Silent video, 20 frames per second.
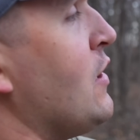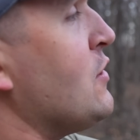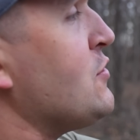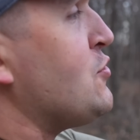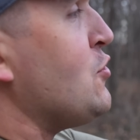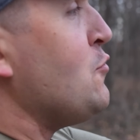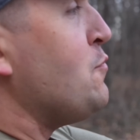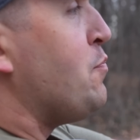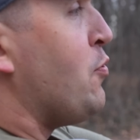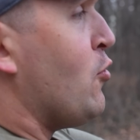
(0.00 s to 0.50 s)

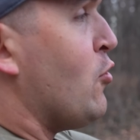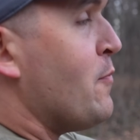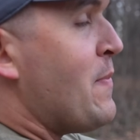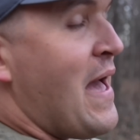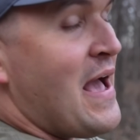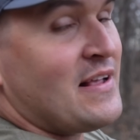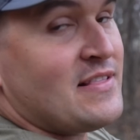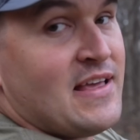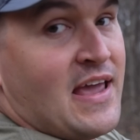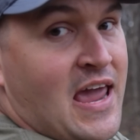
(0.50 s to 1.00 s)
to pull
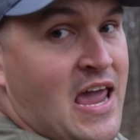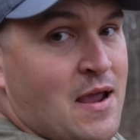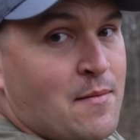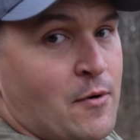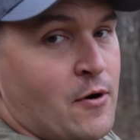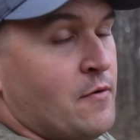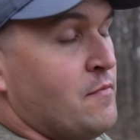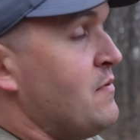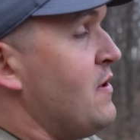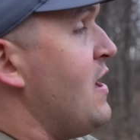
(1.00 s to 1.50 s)
back the
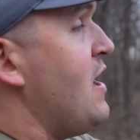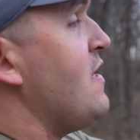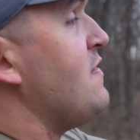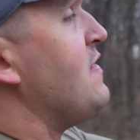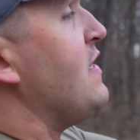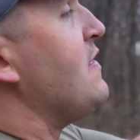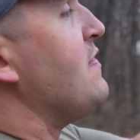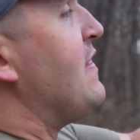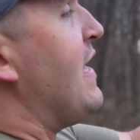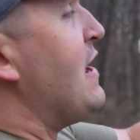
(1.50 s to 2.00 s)
hammer, and
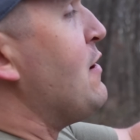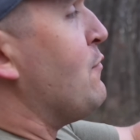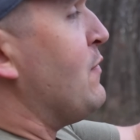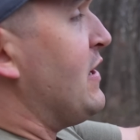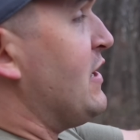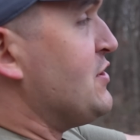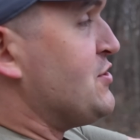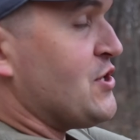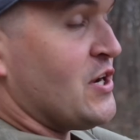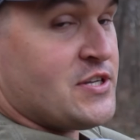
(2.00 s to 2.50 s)
then they
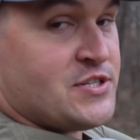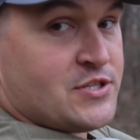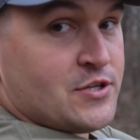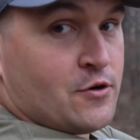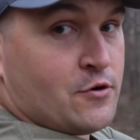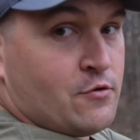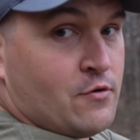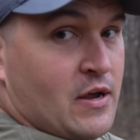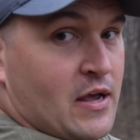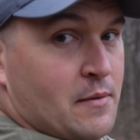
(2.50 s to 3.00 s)
readjust
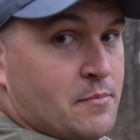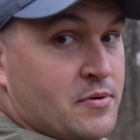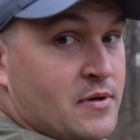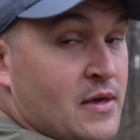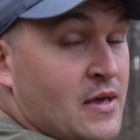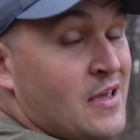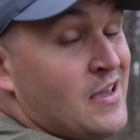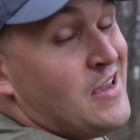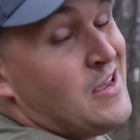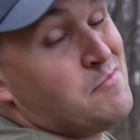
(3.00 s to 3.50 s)
their grip.
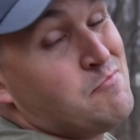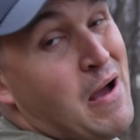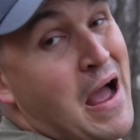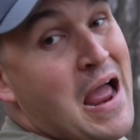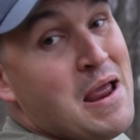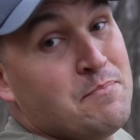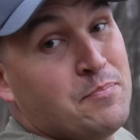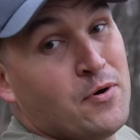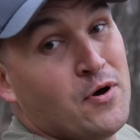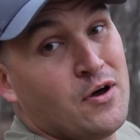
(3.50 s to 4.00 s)
In
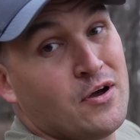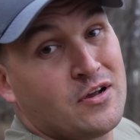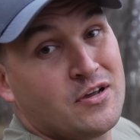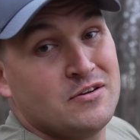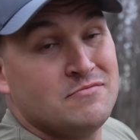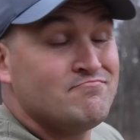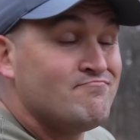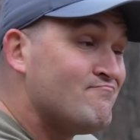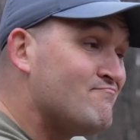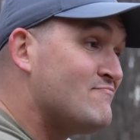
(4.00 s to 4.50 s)
my
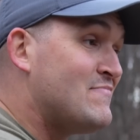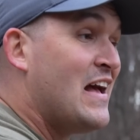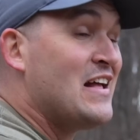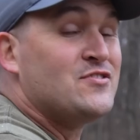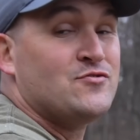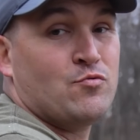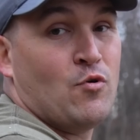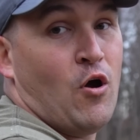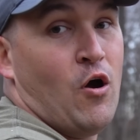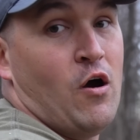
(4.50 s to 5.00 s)
book,
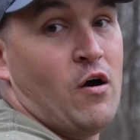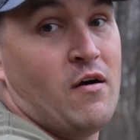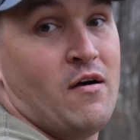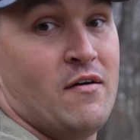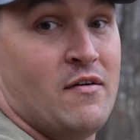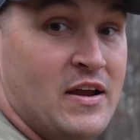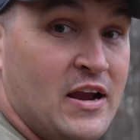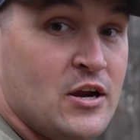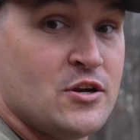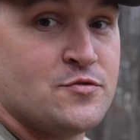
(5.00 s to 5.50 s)
that's wrong.
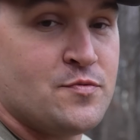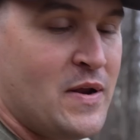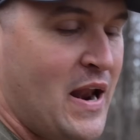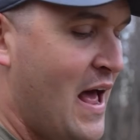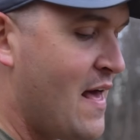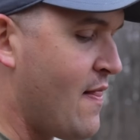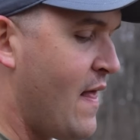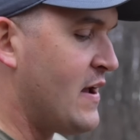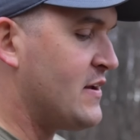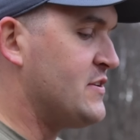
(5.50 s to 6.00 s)
Here's what
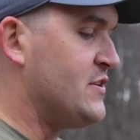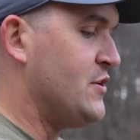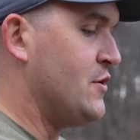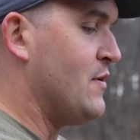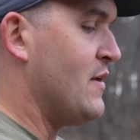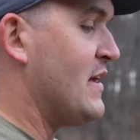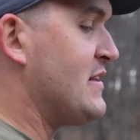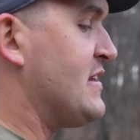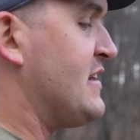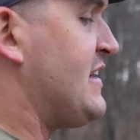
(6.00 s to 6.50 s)
I like to
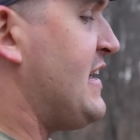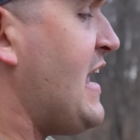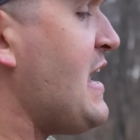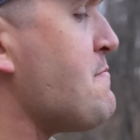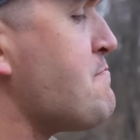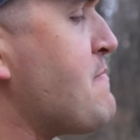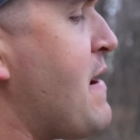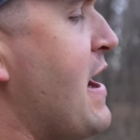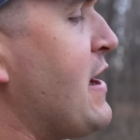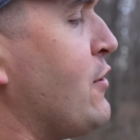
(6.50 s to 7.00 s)
do. I like to
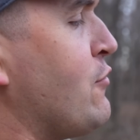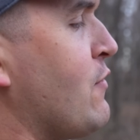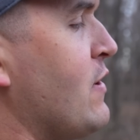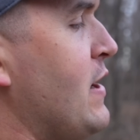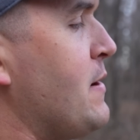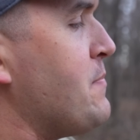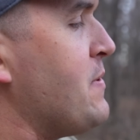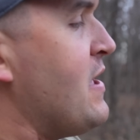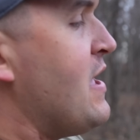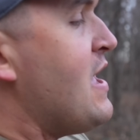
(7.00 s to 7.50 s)
keep my
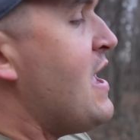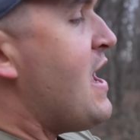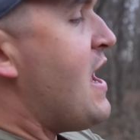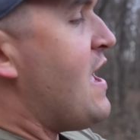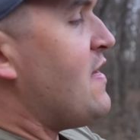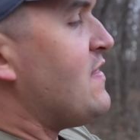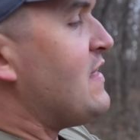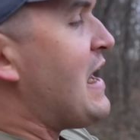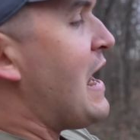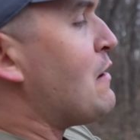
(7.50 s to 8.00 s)
grip,
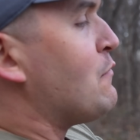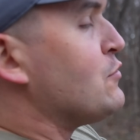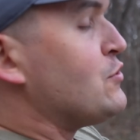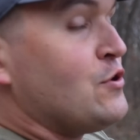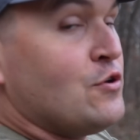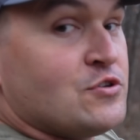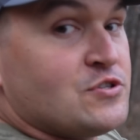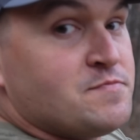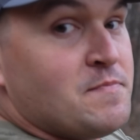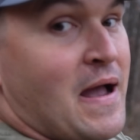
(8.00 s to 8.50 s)
and then I will
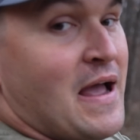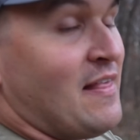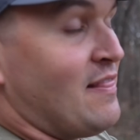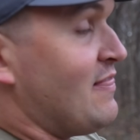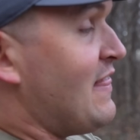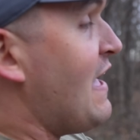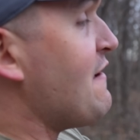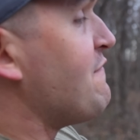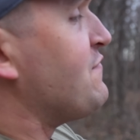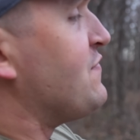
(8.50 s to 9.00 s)
use my
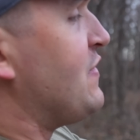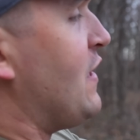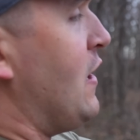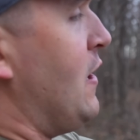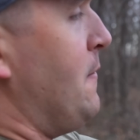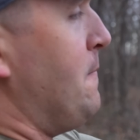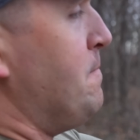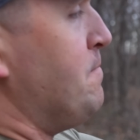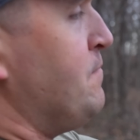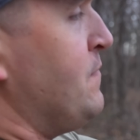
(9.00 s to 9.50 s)
left
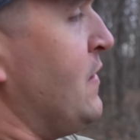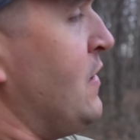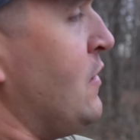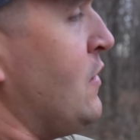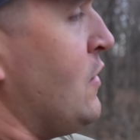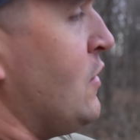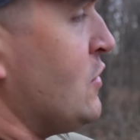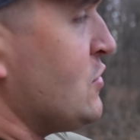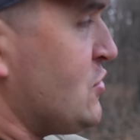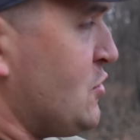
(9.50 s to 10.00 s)
thumb
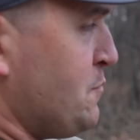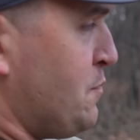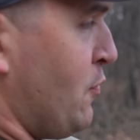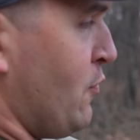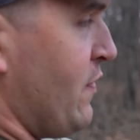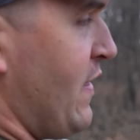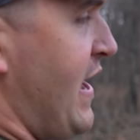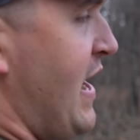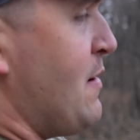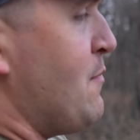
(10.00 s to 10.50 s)
to
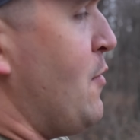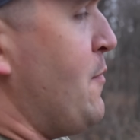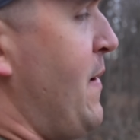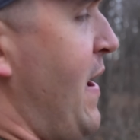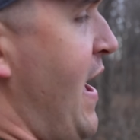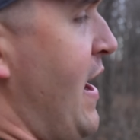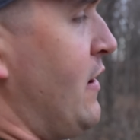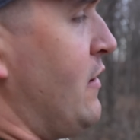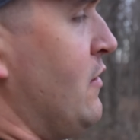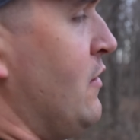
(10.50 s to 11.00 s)
pull the hammer
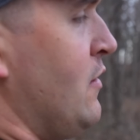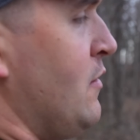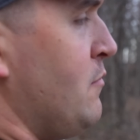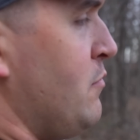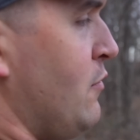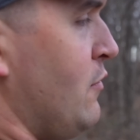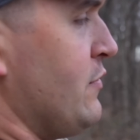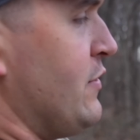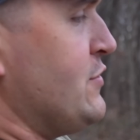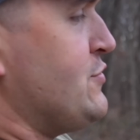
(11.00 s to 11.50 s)
back,
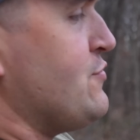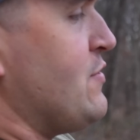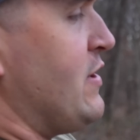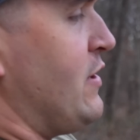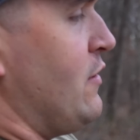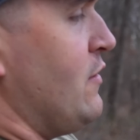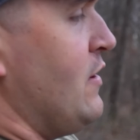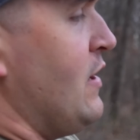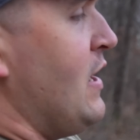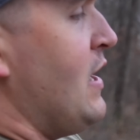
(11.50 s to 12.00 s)
pull the
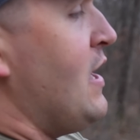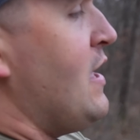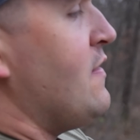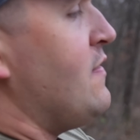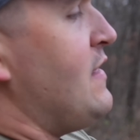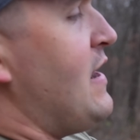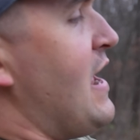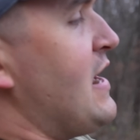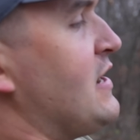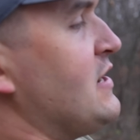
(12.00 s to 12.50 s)
trigger.
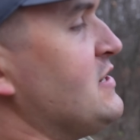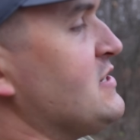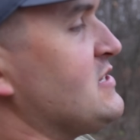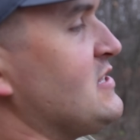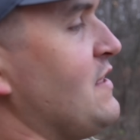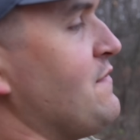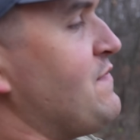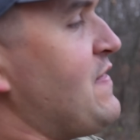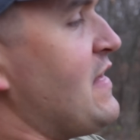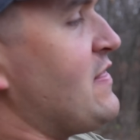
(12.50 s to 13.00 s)
Then I can
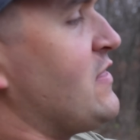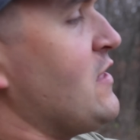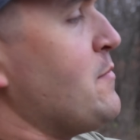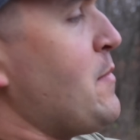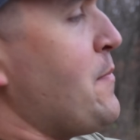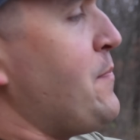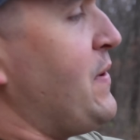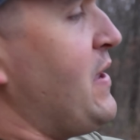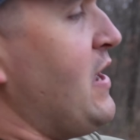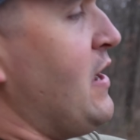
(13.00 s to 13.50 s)
just lift that
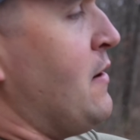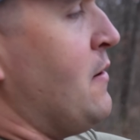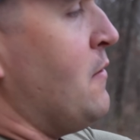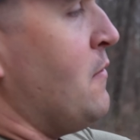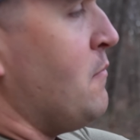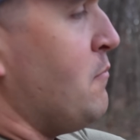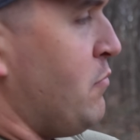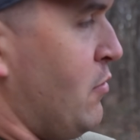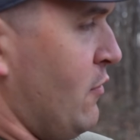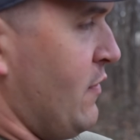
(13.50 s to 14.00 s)
thumb up again,
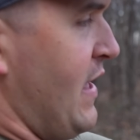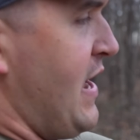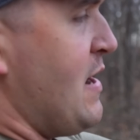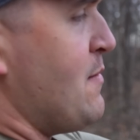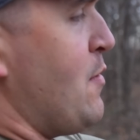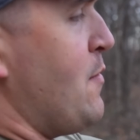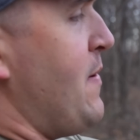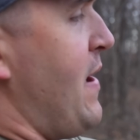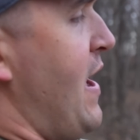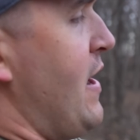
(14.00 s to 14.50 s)
pull the
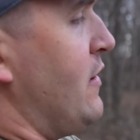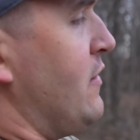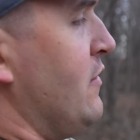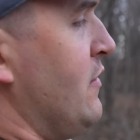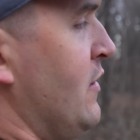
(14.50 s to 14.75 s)
hammer back,